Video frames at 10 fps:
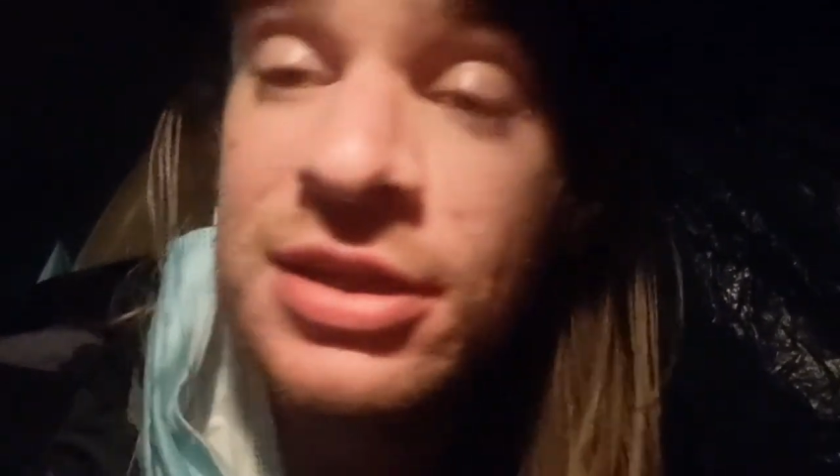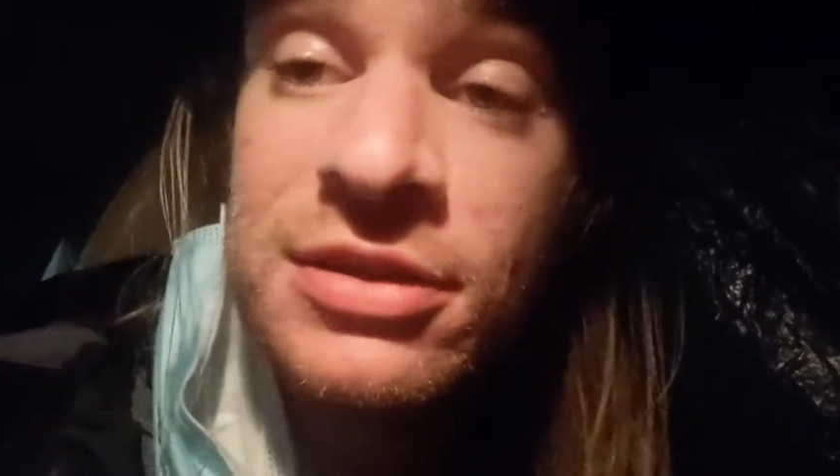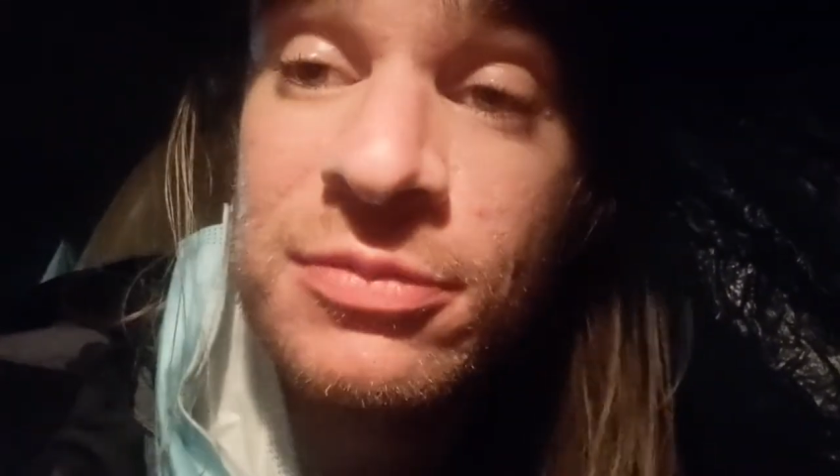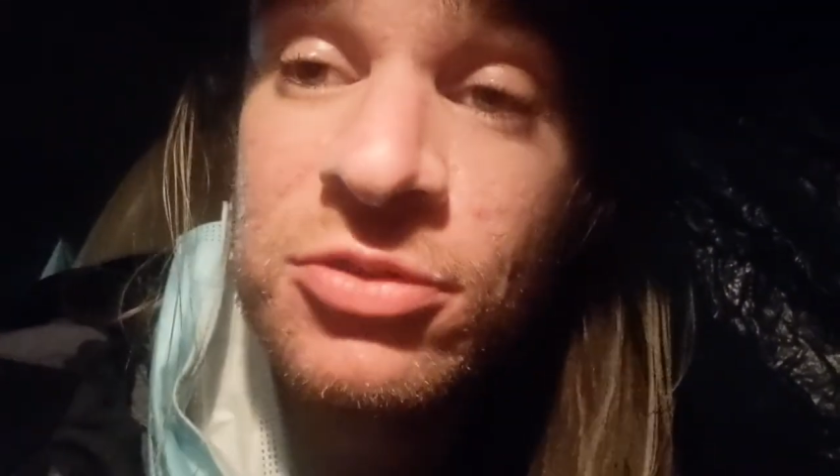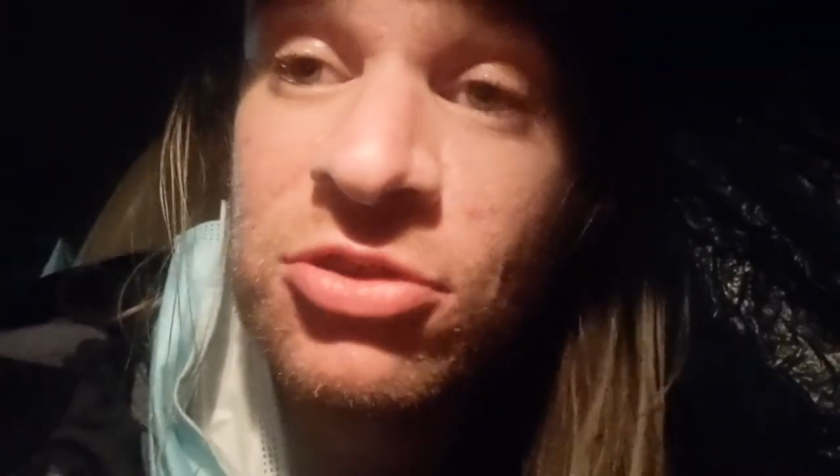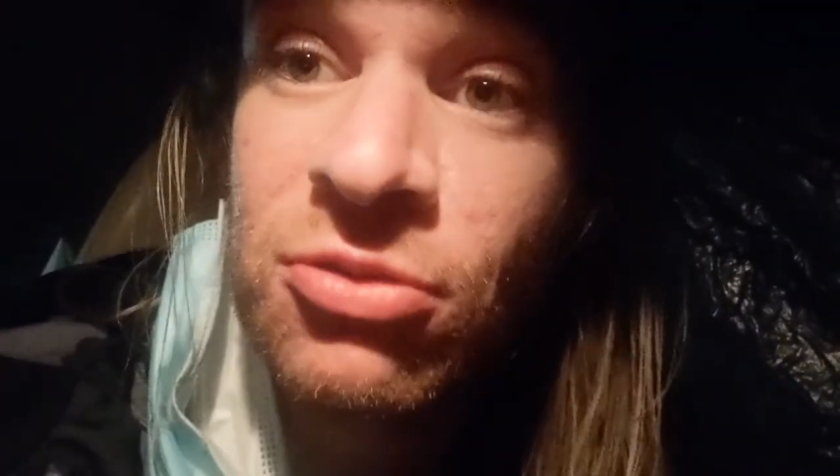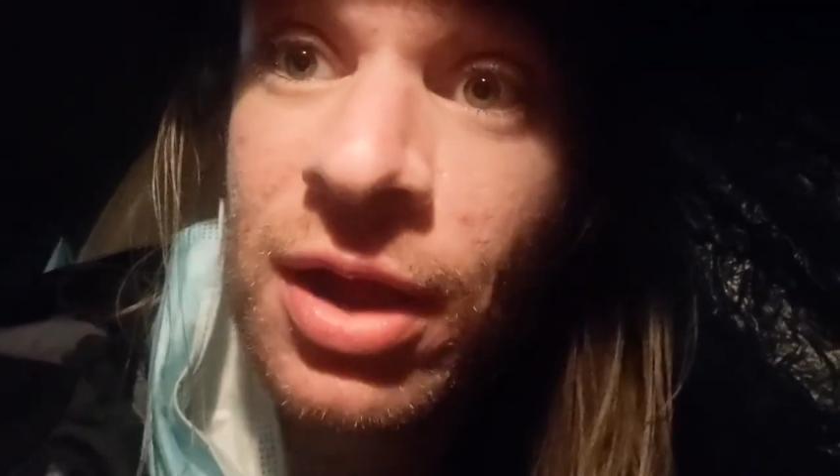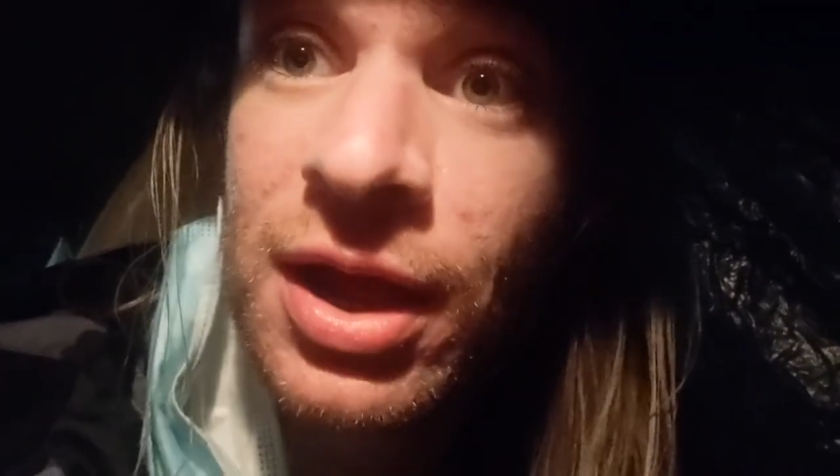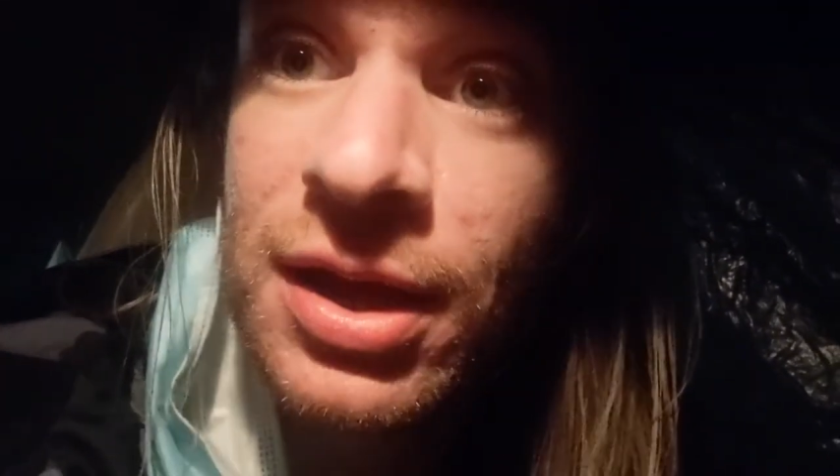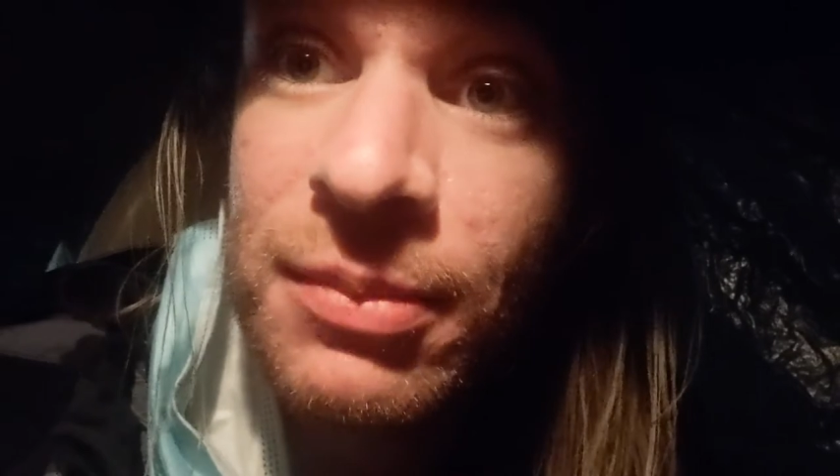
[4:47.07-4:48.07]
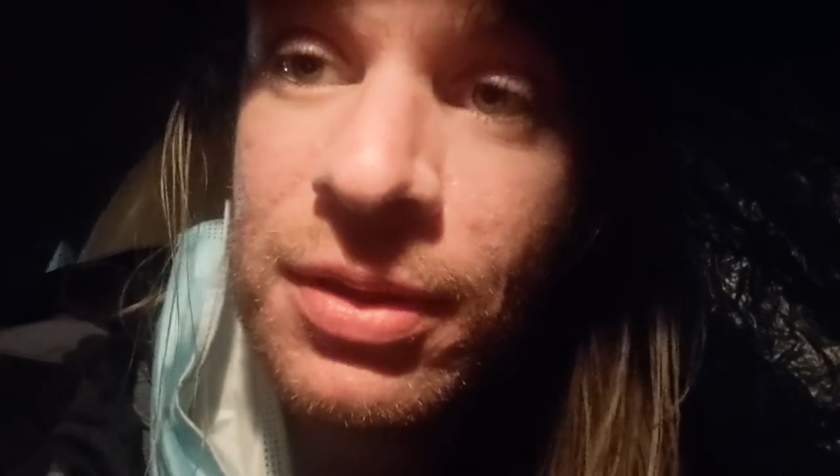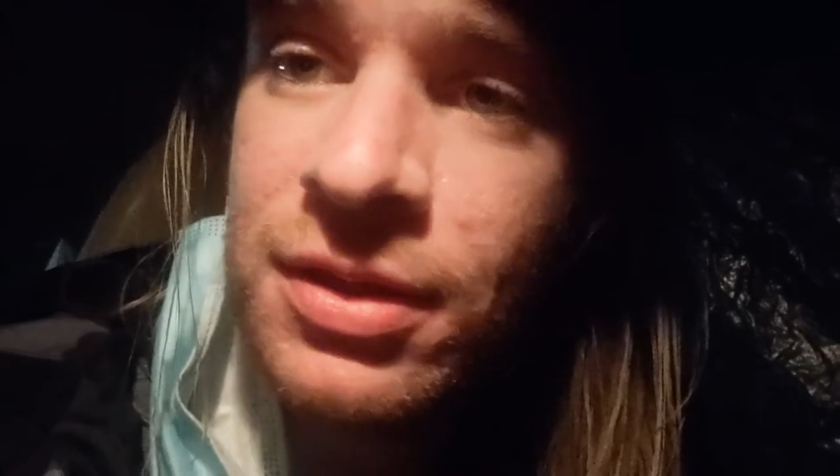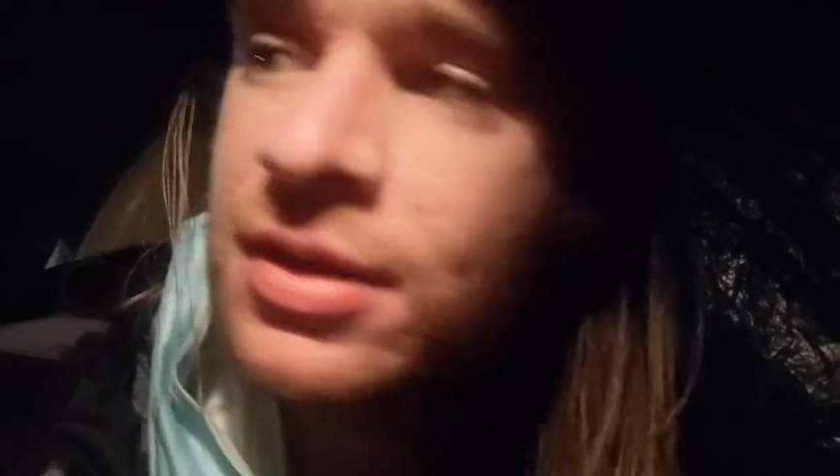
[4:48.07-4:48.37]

hit subscribe